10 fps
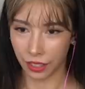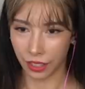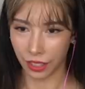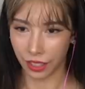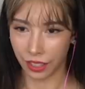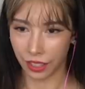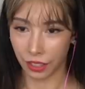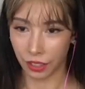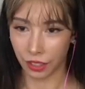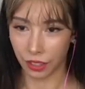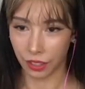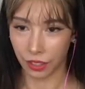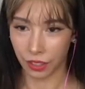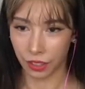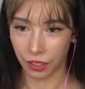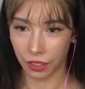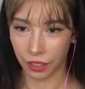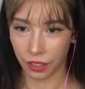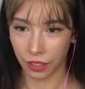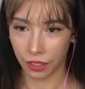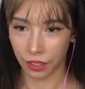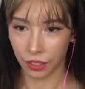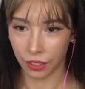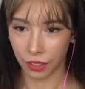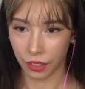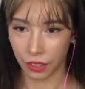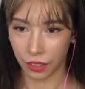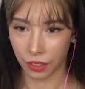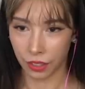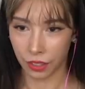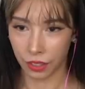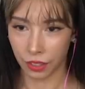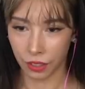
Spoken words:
(silent)